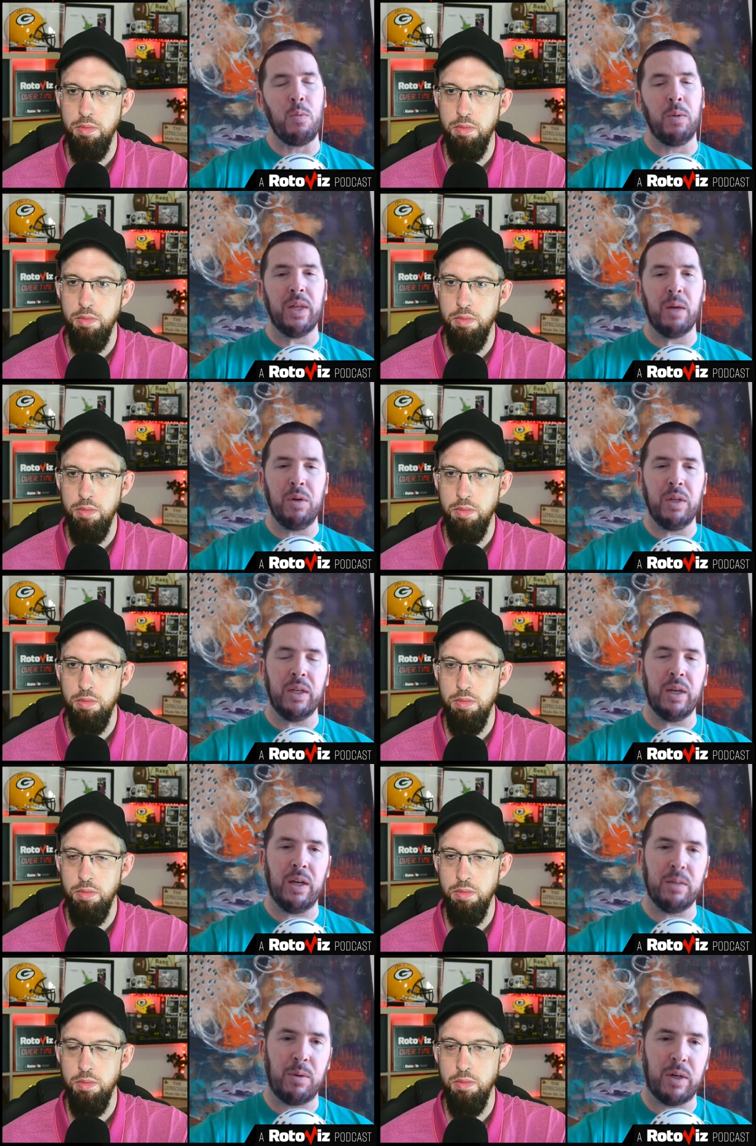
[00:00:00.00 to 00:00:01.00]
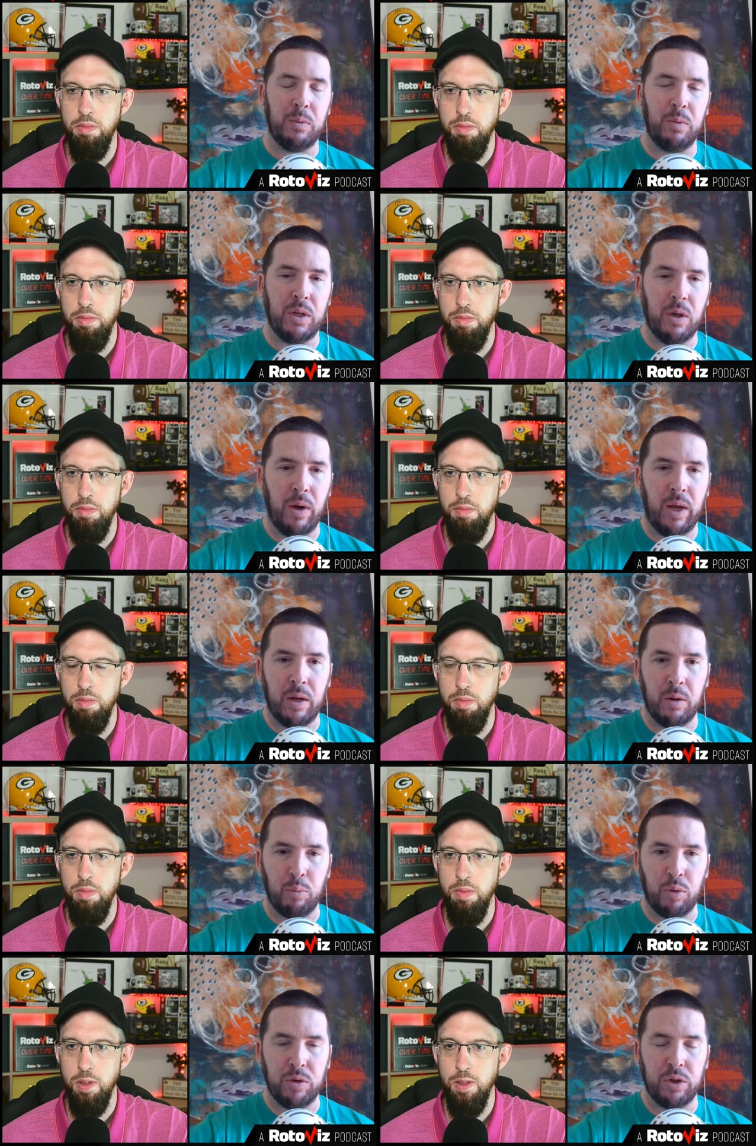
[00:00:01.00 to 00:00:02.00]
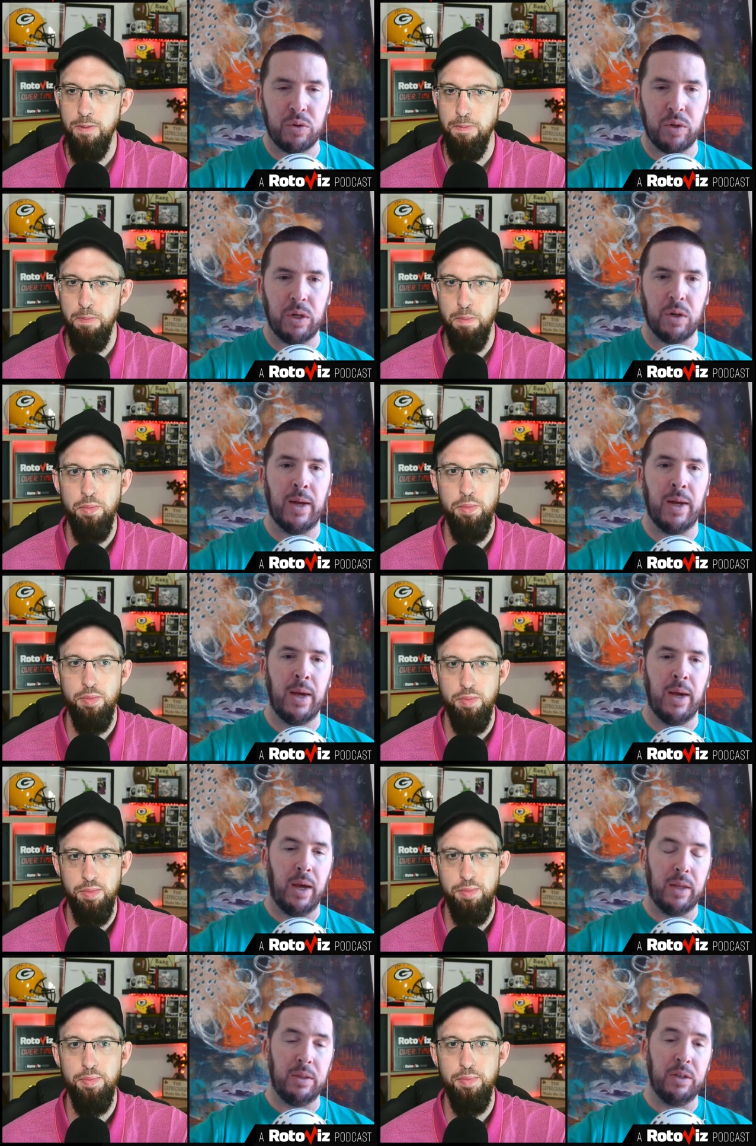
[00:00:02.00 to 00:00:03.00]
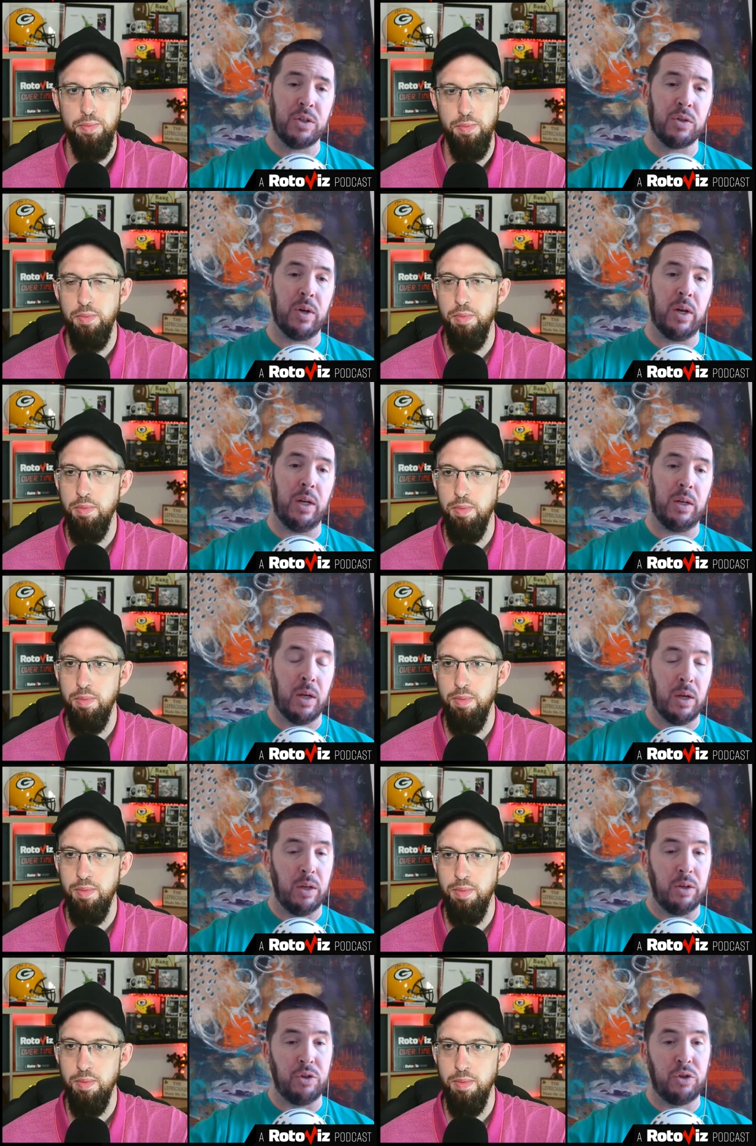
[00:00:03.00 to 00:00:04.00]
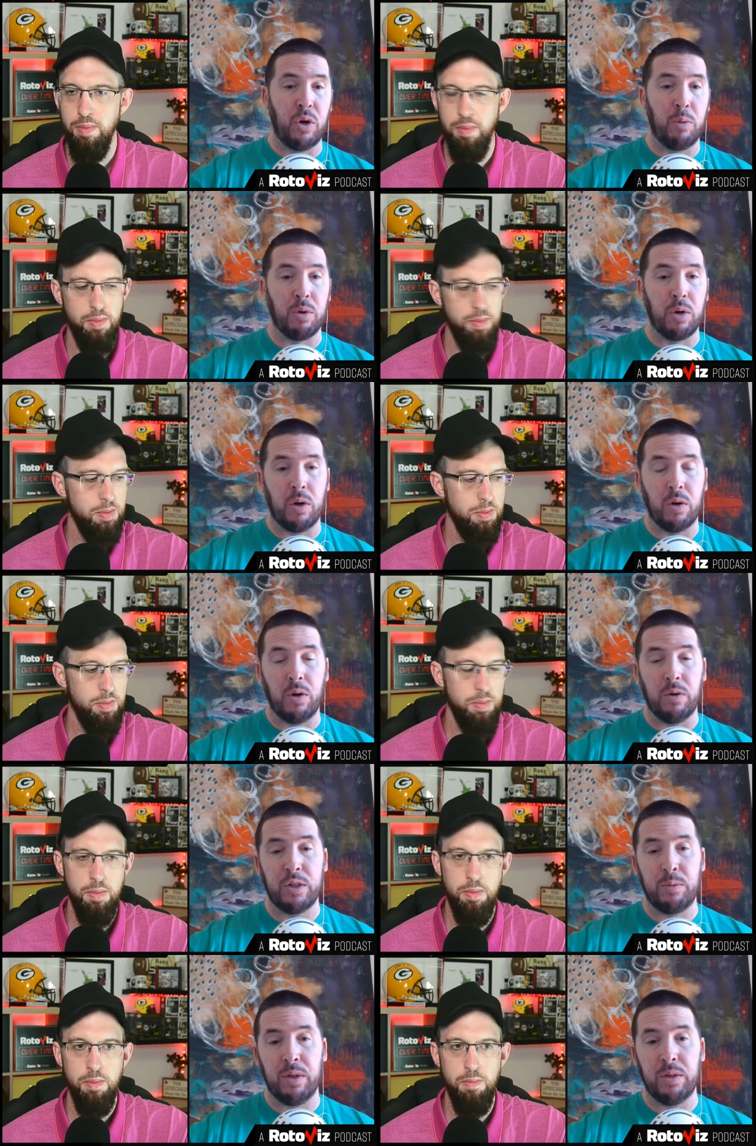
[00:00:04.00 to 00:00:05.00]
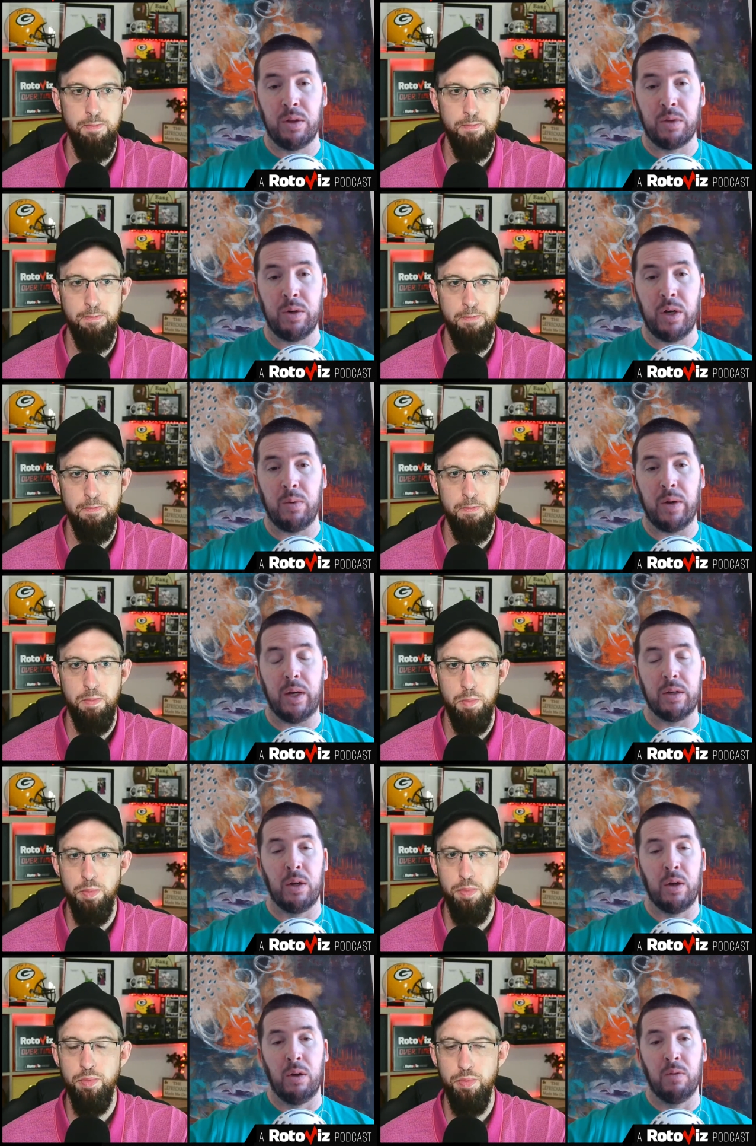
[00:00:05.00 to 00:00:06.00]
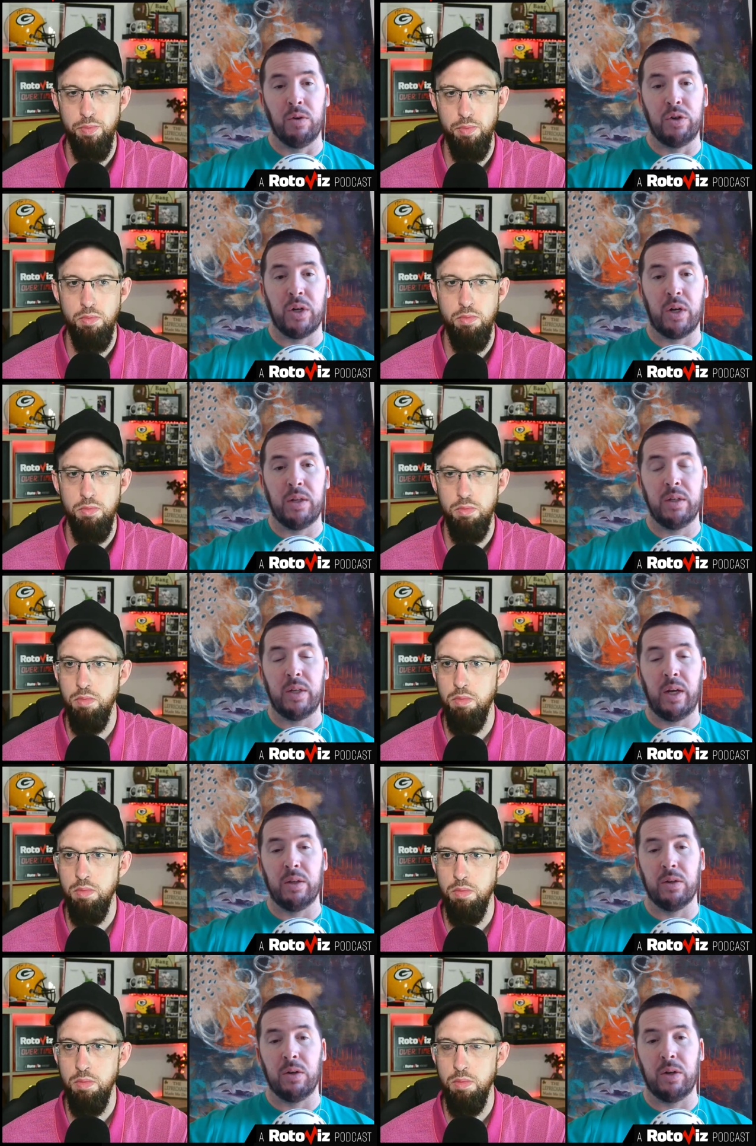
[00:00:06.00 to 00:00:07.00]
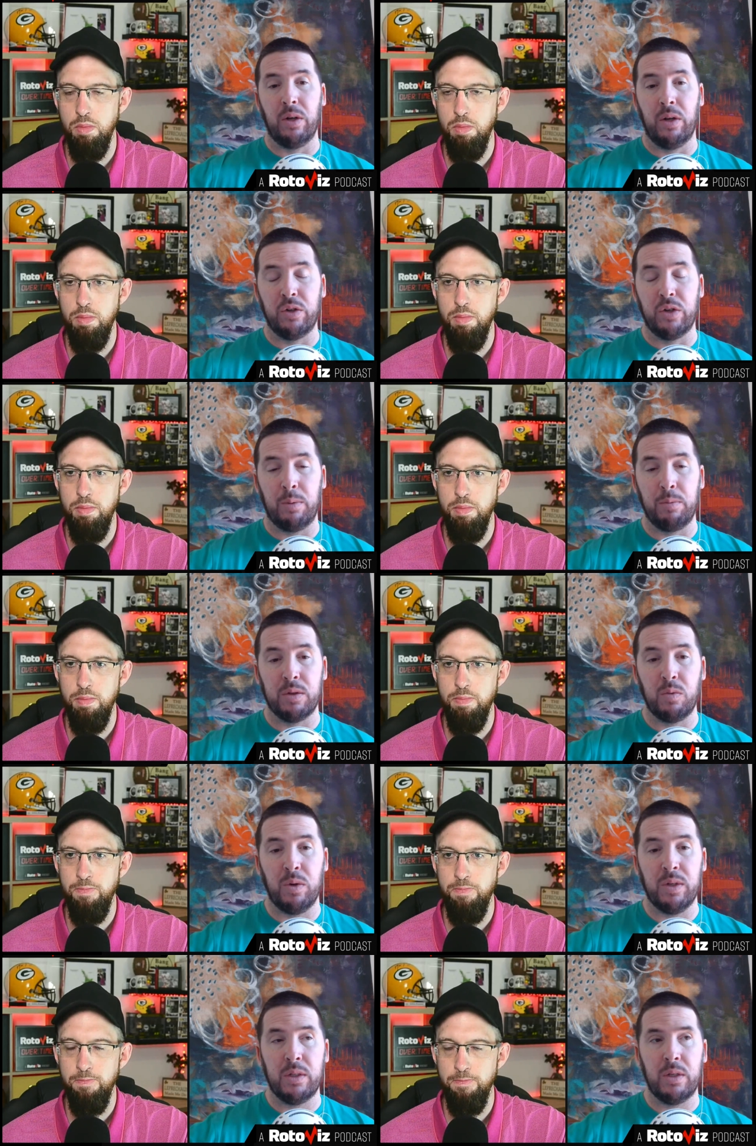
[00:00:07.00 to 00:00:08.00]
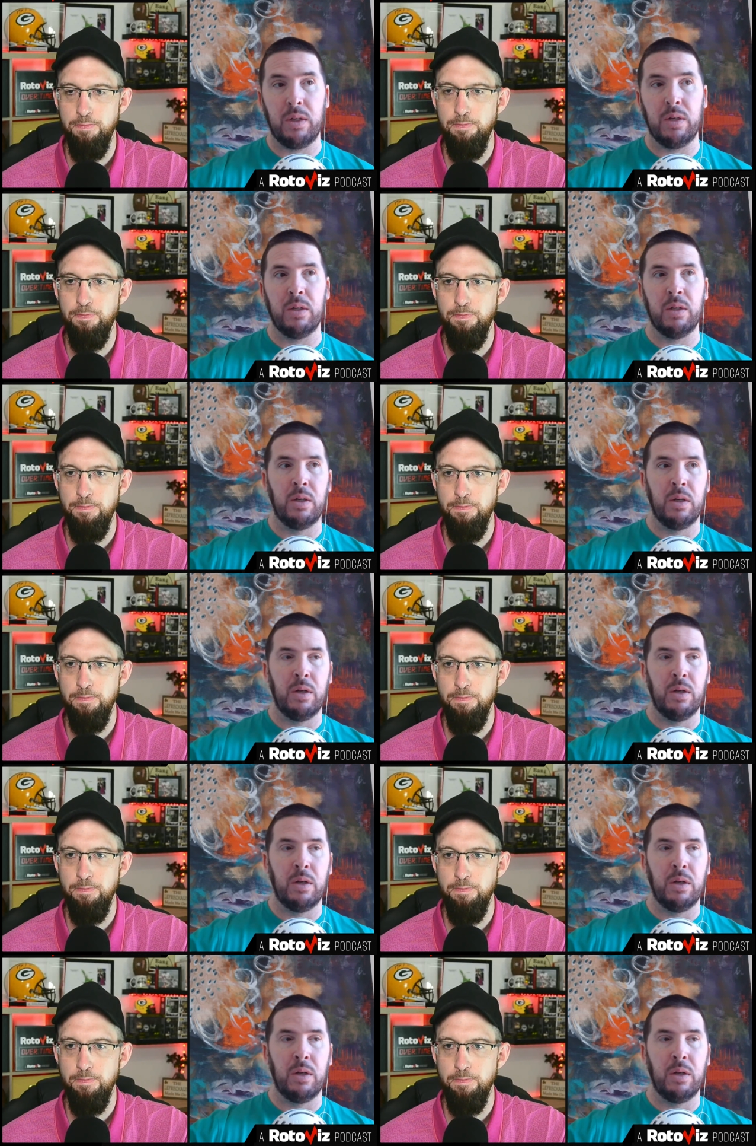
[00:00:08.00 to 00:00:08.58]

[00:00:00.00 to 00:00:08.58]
Speaker 1: with that being the case, Monty, we go ahead and pull the trigger. And this trade is Joe Burrow, Irv Smith, the three oh eight for Jonathan Taylor and Jameis Winston.